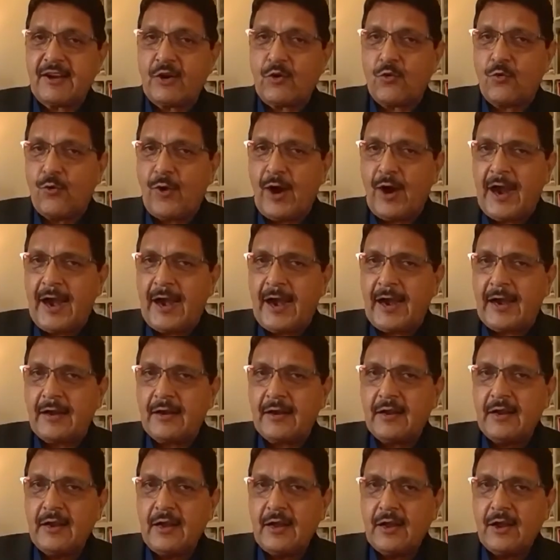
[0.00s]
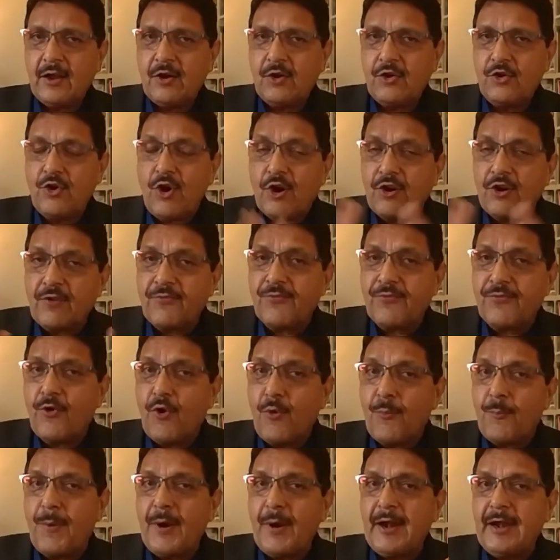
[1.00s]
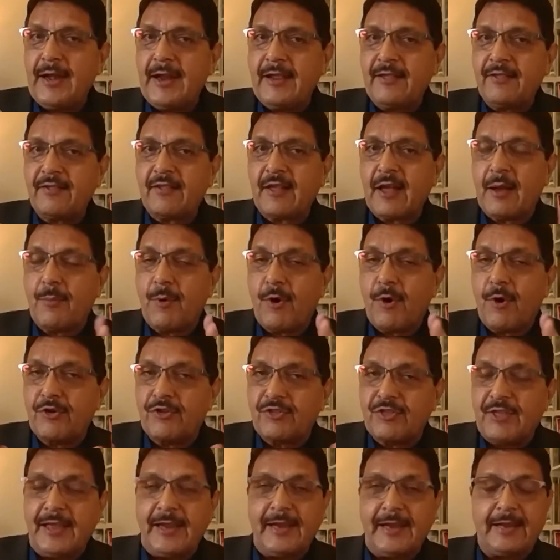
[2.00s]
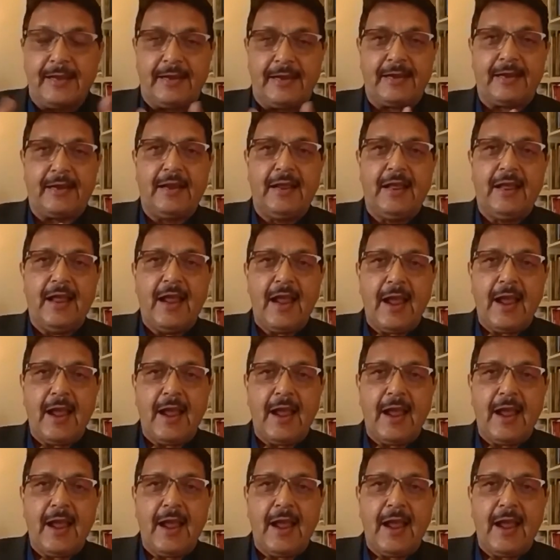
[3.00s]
require lot of openness about thinking,